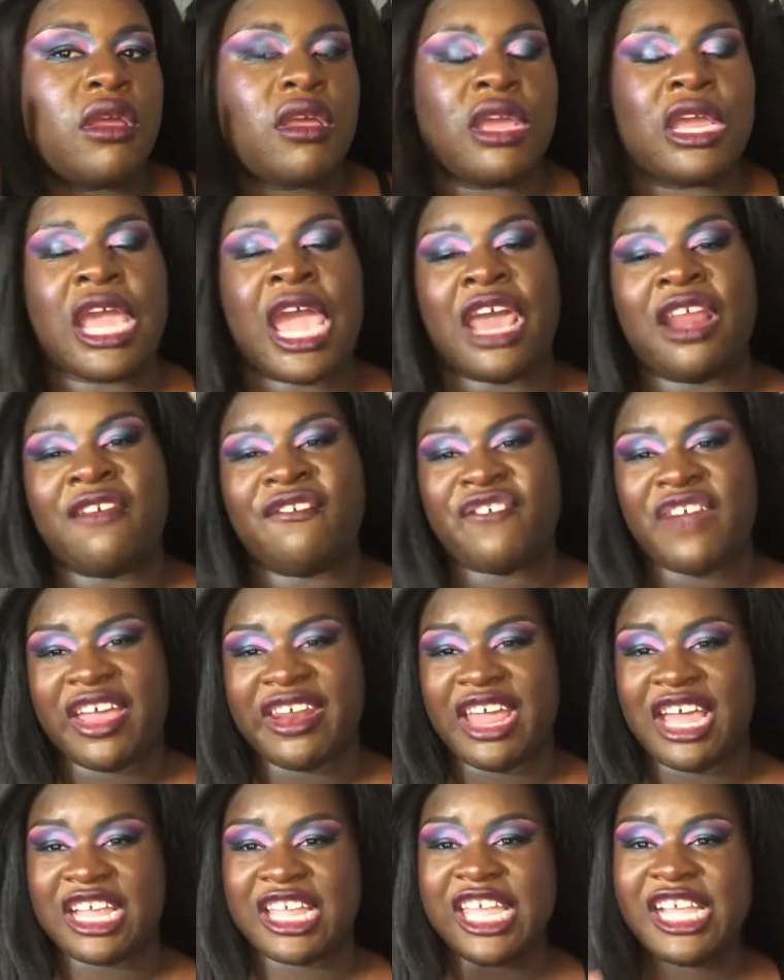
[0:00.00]
And I don't find
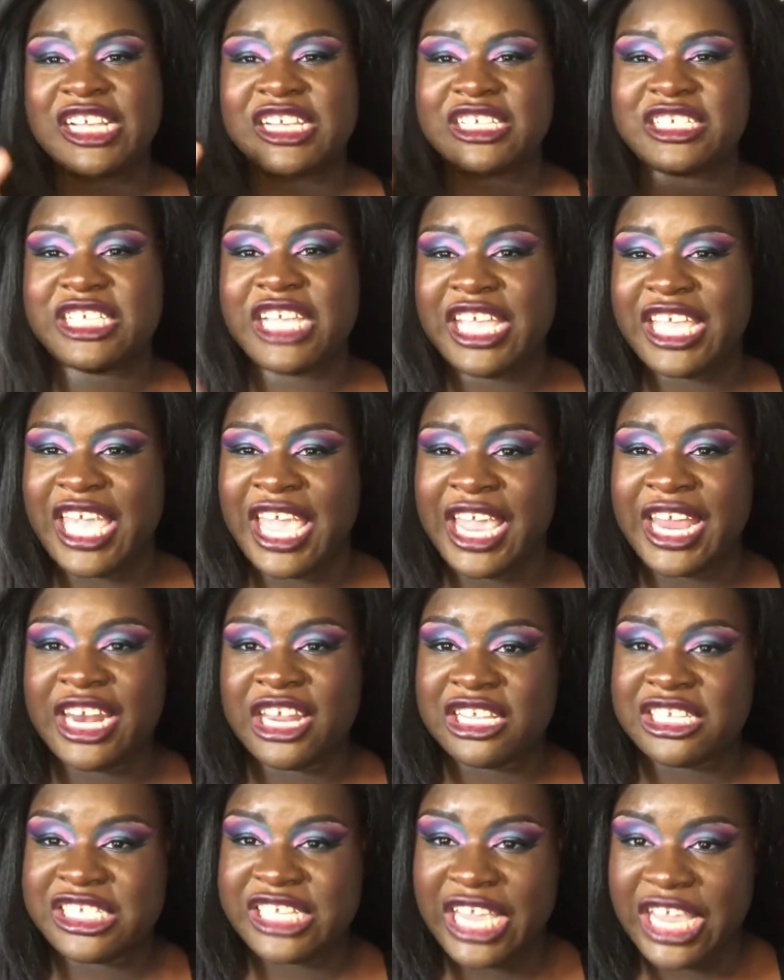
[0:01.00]
out she she can the
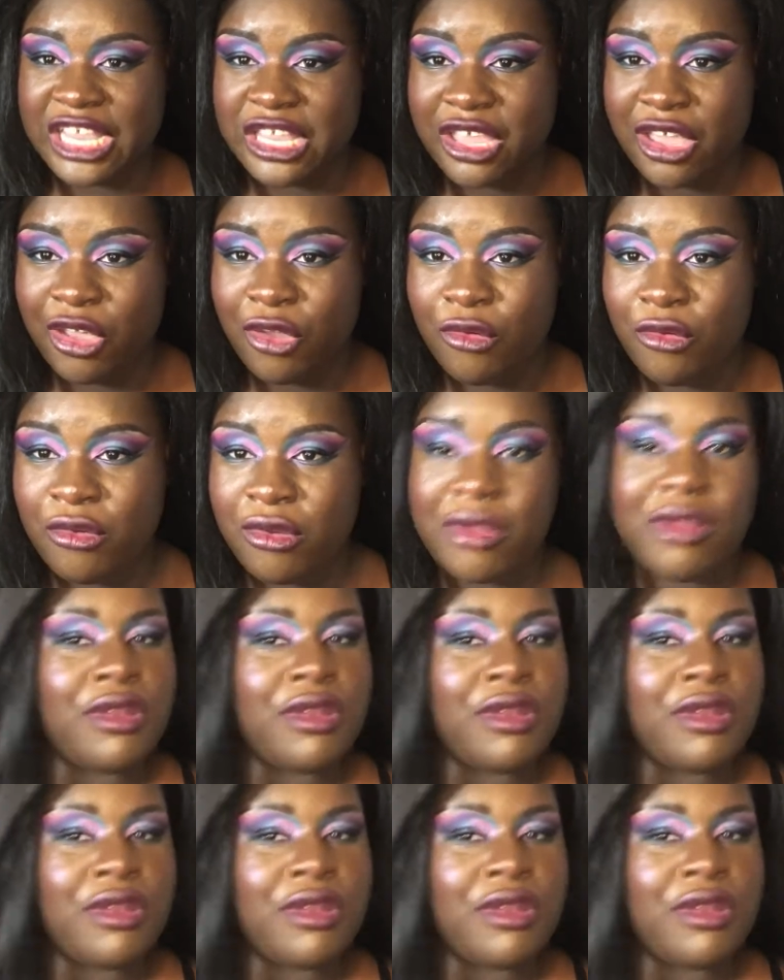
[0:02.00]
G too.